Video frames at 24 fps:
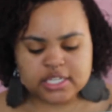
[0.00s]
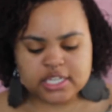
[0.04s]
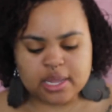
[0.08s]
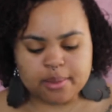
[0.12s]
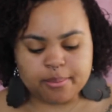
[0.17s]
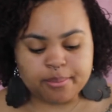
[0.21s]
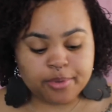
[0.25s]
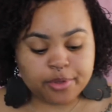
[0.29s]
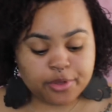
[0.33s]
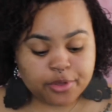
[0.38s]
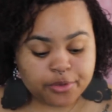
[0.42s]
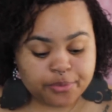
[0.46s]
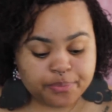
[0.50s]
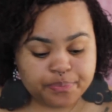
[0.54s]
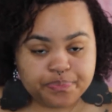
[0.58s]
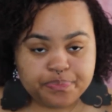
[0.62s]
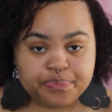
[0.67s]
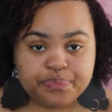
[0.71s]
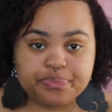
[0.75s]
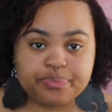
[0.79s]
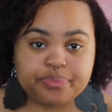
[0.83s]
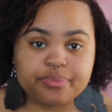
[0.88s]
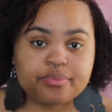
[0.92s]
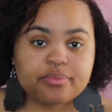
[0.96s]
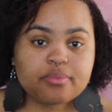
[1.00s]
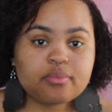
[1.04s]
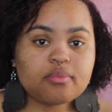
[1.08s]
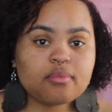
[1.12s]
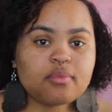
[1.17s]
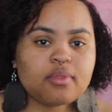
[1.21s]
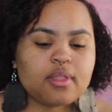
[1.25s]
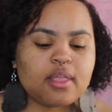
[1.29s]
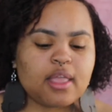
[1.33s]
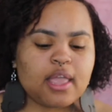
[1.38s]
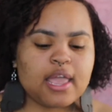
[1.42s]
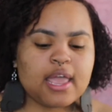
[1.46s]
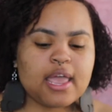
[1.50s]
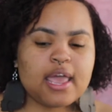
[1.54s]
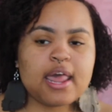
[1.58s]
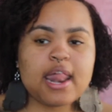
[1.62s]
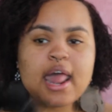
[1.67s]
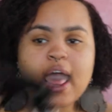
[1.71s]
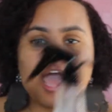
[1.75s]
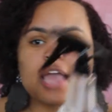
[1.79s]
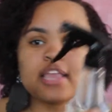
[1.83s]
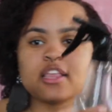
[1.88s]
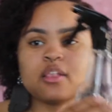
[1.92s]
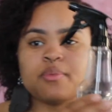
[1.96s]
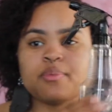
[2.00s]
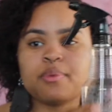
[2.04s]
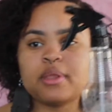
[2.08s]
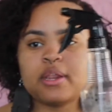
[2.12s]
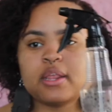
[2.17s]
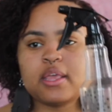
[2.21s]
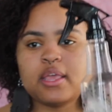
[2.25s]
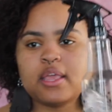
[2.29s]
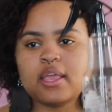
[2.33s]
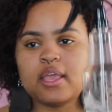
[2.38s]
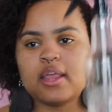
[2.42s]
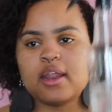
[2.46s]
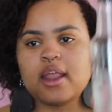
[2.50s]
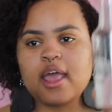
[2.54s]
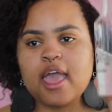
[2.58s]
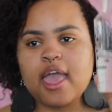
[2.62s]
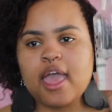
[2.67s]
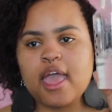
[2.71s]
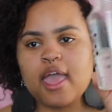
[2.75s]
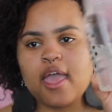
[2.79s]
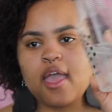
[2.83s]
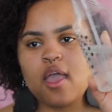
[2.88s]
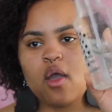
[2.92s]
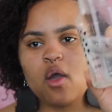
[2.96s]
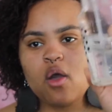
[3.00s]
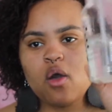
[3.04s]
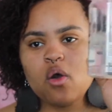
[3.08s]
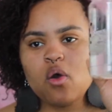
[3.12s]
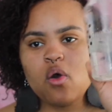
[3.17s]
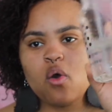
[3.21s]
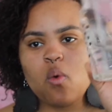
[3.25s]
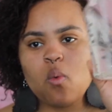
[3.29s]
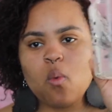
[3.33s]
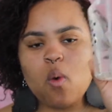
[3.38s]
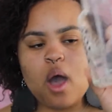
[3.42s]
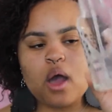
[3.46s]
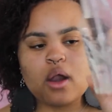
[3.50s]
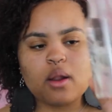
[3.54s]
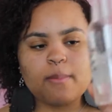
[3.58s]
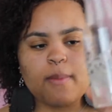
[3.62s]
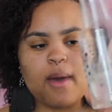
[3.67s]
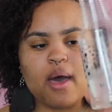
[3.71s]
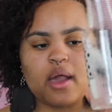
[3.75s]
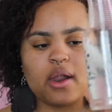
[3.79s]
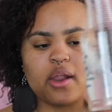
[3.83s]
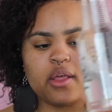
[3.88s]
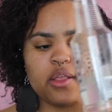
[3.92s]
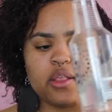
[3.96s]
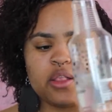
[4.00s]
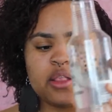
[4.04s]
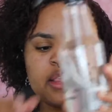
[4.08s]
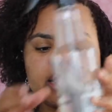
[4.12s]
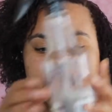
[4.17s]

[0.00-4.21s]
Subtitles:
shampoo, and I just put it in a water bottle as